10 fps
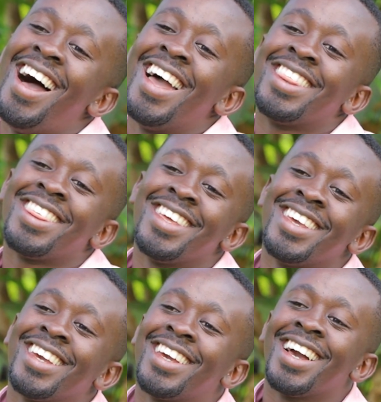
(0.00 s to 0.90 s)
I
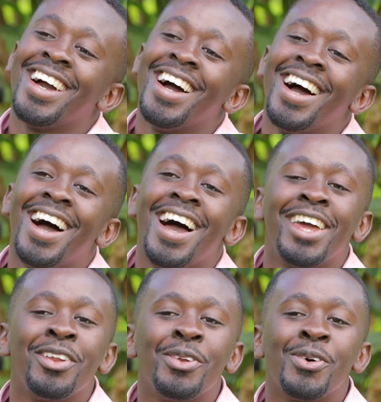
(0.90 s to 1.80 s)
think,
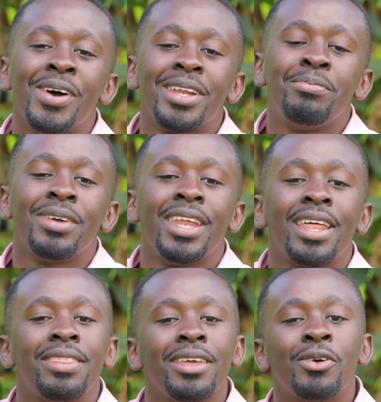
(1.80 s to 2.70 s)
I don't know what made
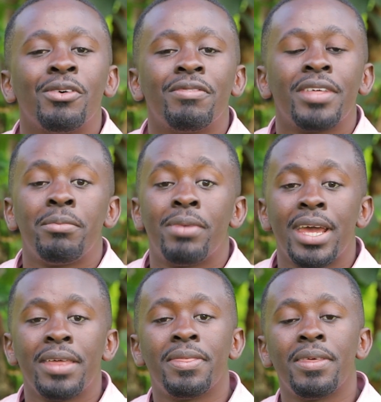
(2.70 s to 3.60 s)
her think of that,
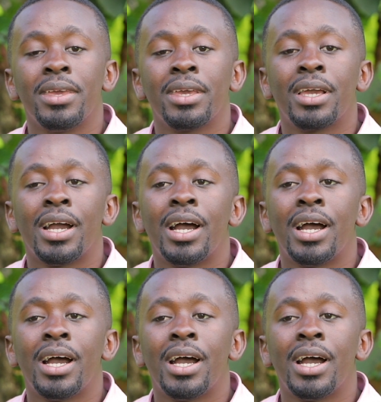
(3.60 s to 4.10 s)
but I think